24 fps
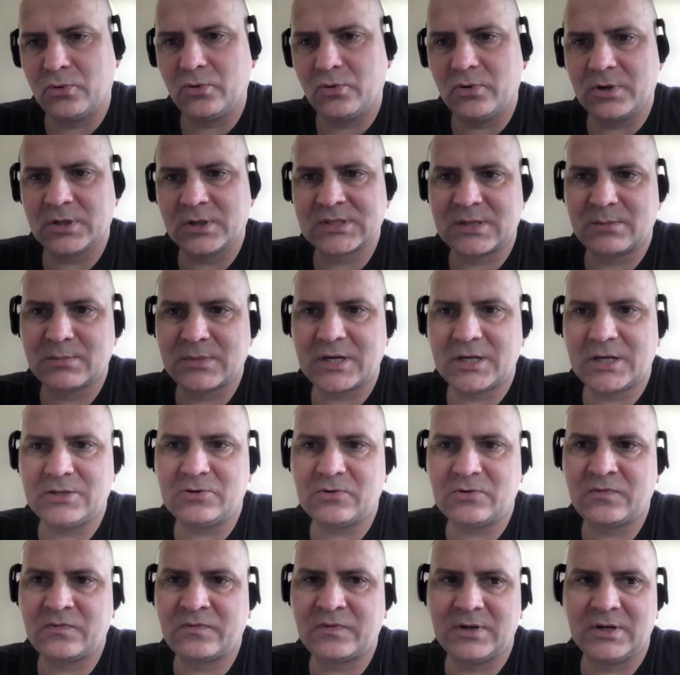or some
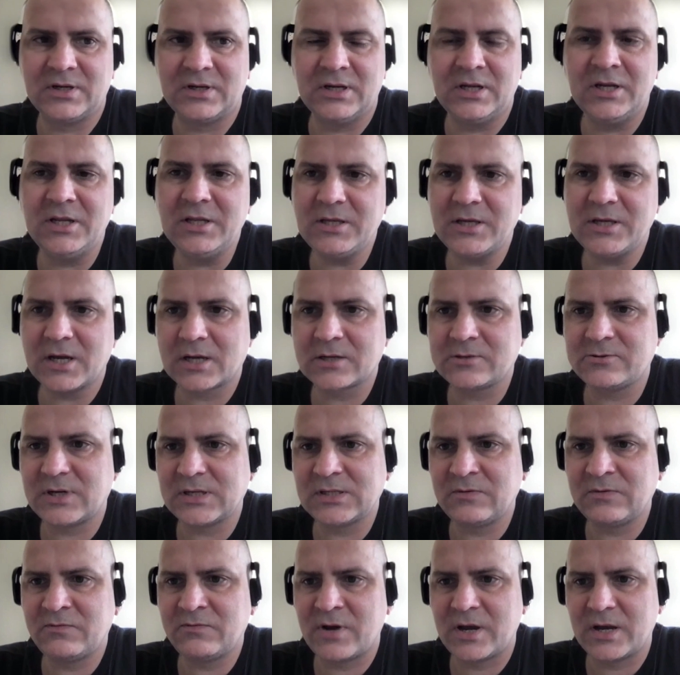kind of linear
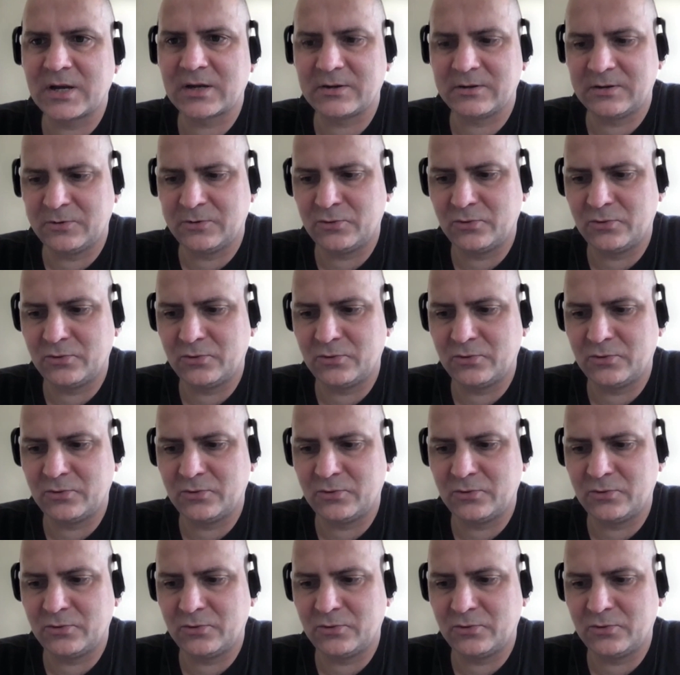classifier